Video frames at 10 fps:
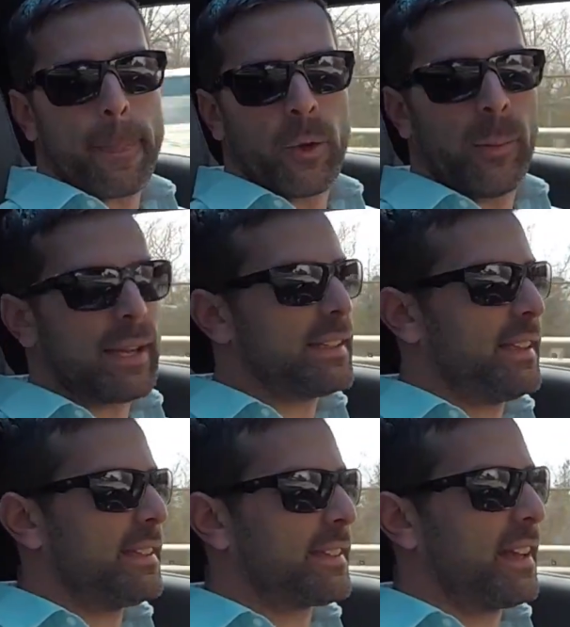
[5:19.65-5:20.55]
Going back to
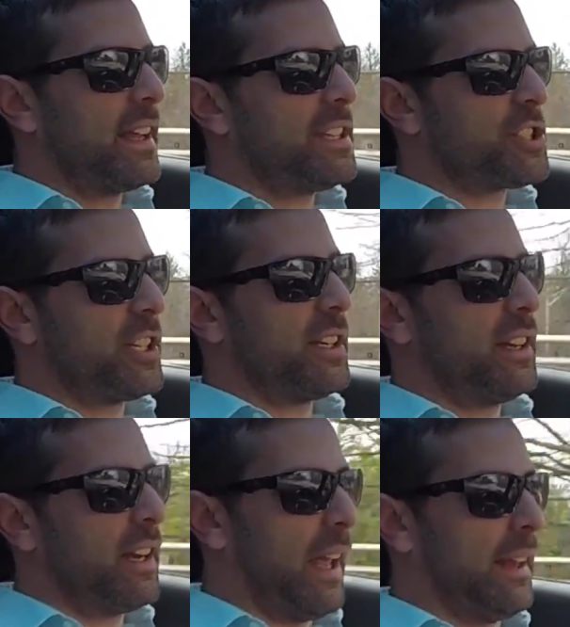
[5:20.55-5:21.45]
the installation
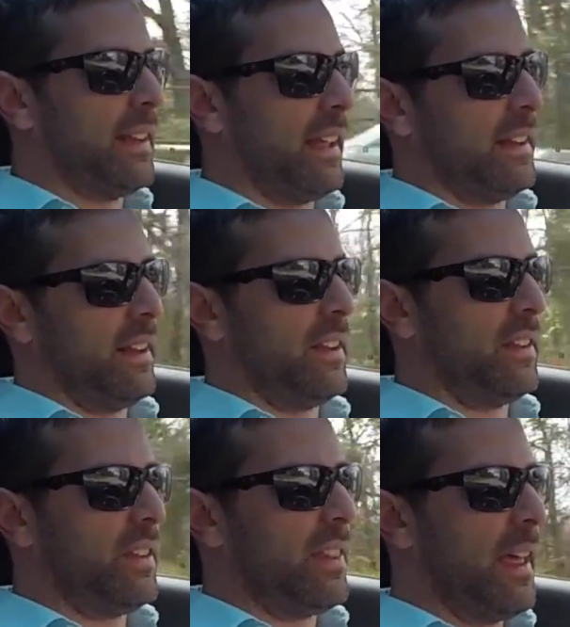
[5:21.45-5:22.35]
and
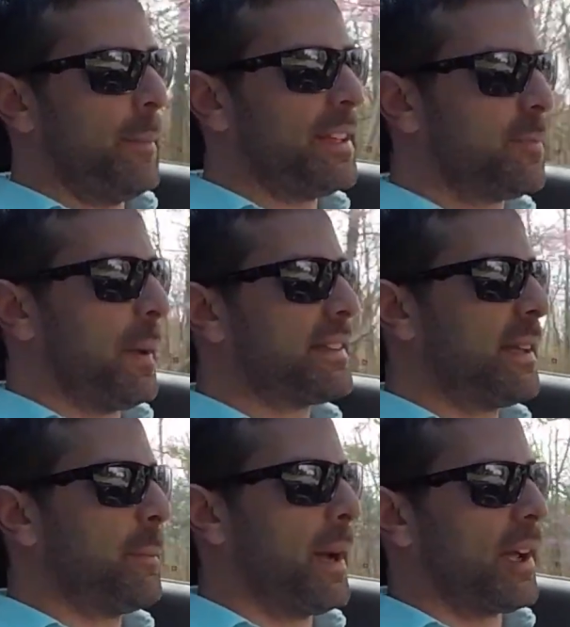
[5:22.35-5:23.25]
them
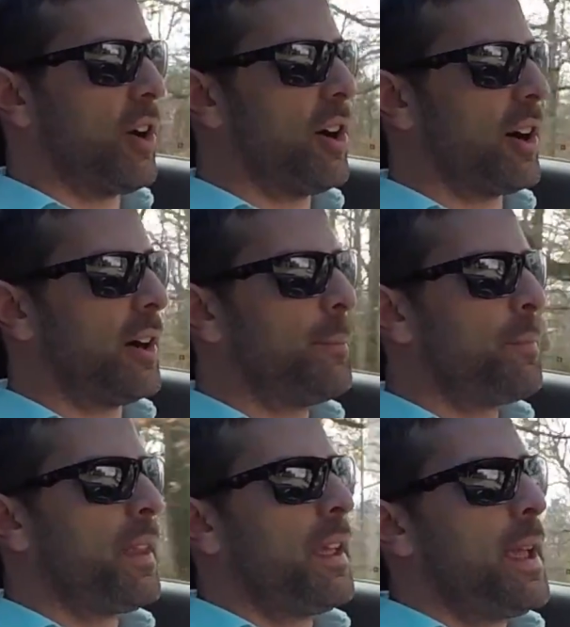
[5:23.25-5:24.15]
inspecting my car,
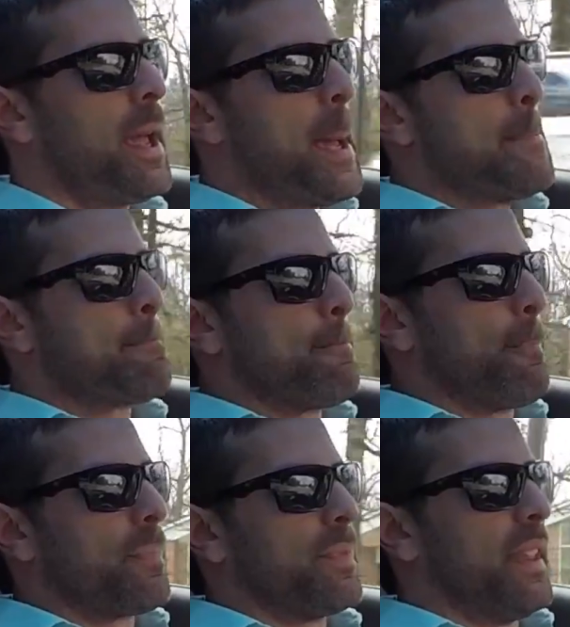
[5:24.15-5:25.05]

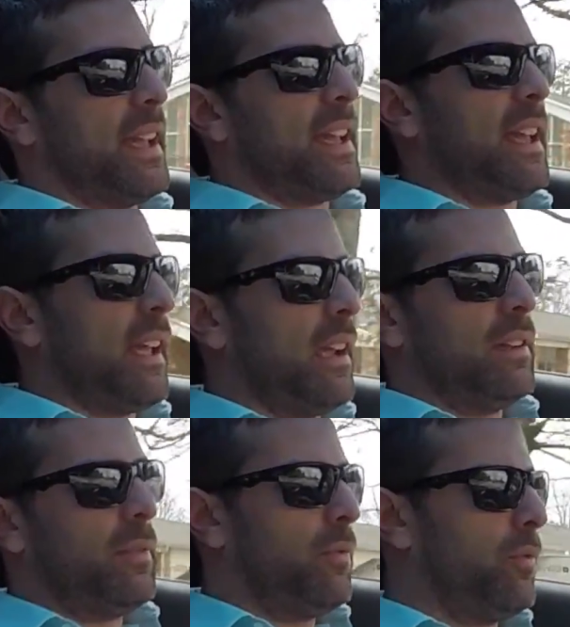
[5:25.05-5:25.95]
they
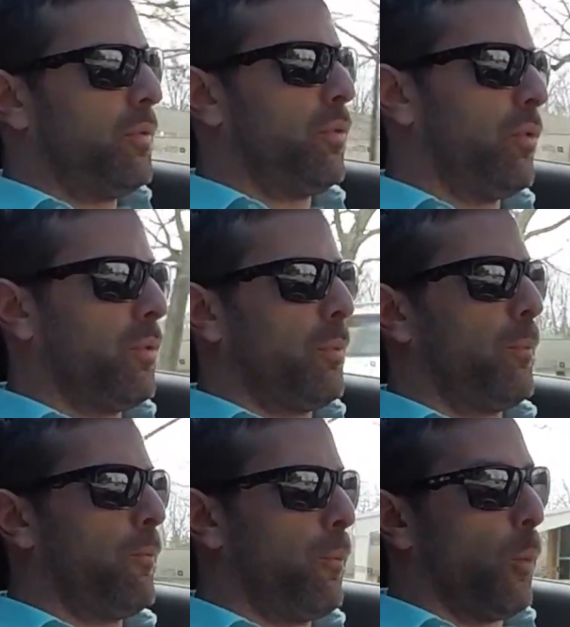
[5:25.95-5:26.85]

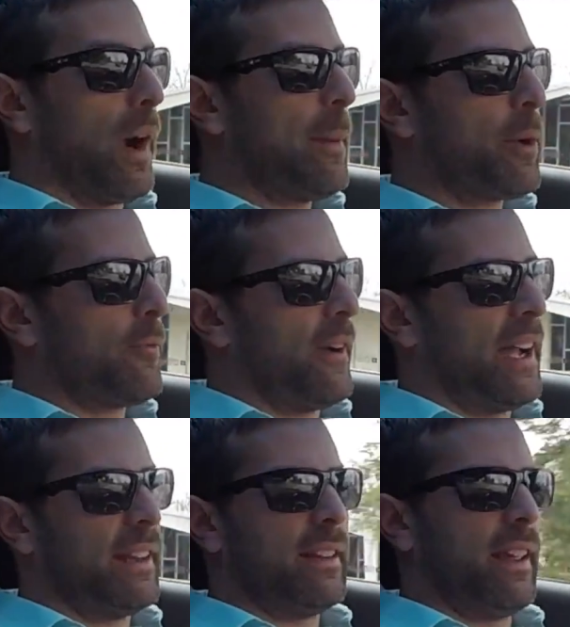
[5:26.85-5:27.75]
were able to
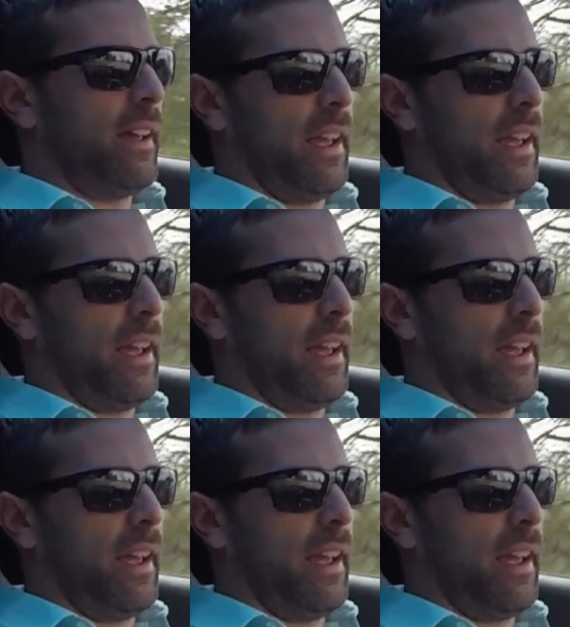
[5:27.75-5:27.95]
find